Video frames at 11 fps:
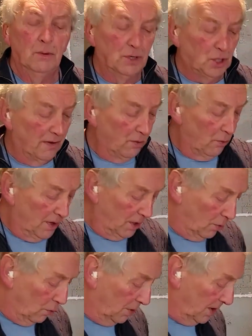which I've already
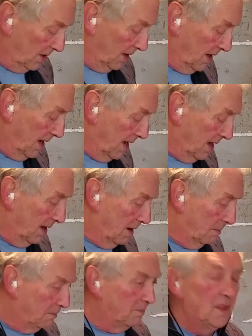ordered,
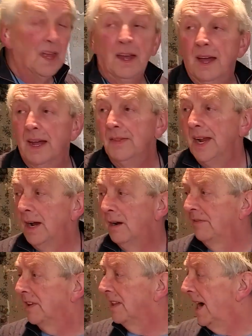and then
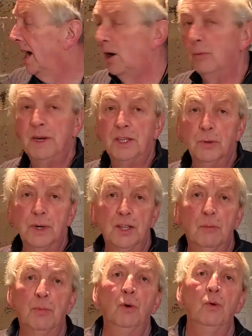after that I'll be doing
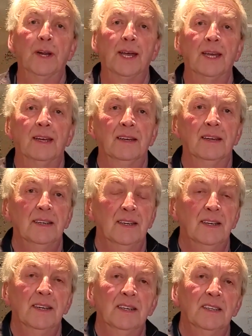the boarding.
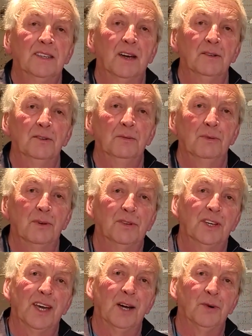So we'll
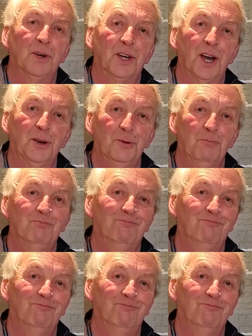see how I go.